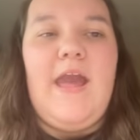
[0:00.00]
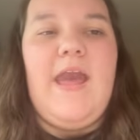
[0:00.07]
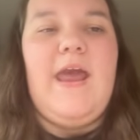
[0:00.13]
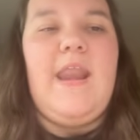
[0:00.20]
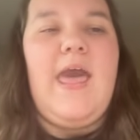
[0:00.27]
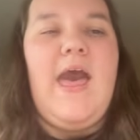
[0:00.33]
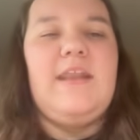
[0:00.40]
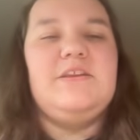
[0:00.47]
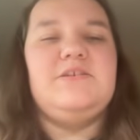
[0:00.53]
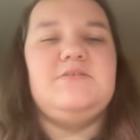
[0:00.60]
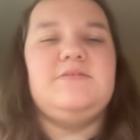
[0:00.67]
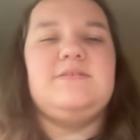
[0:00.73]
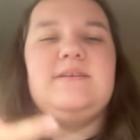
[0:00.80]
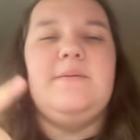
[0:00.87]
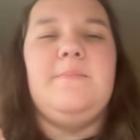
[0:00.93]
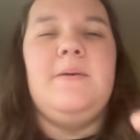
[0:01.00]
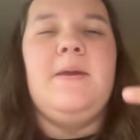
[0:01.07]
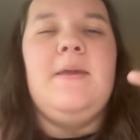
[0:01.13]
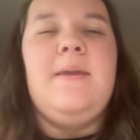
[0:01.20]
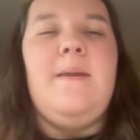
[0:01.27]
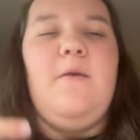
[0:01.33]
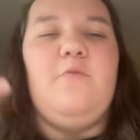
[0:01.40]
I kind of had to do some
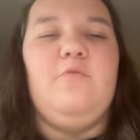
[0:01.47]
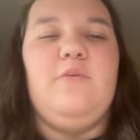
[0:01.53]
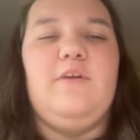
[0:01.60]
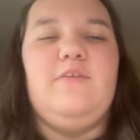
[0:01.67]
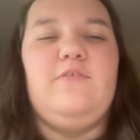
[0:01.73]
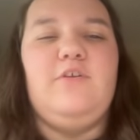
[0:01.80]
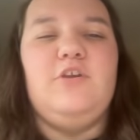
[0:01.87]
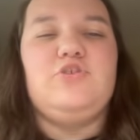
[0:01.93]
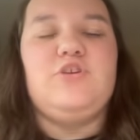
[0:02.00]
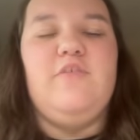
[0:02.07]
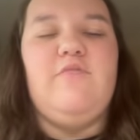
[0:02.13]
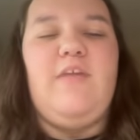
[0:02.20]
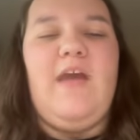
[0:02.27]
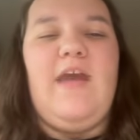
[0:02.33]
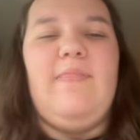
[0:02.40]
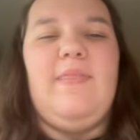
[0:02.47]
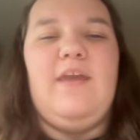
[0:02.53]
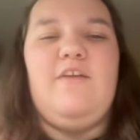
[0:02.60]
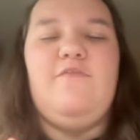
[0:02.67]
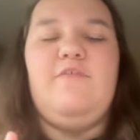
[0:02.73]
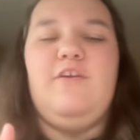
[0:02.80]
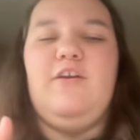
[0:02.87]
research on that and
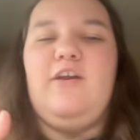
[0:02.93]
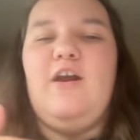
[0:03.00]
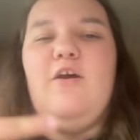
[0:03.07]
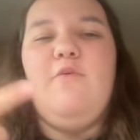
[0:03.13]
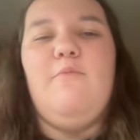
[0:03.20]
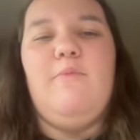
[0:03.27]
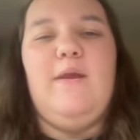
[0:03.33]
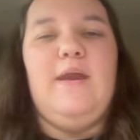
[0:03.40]
like figure out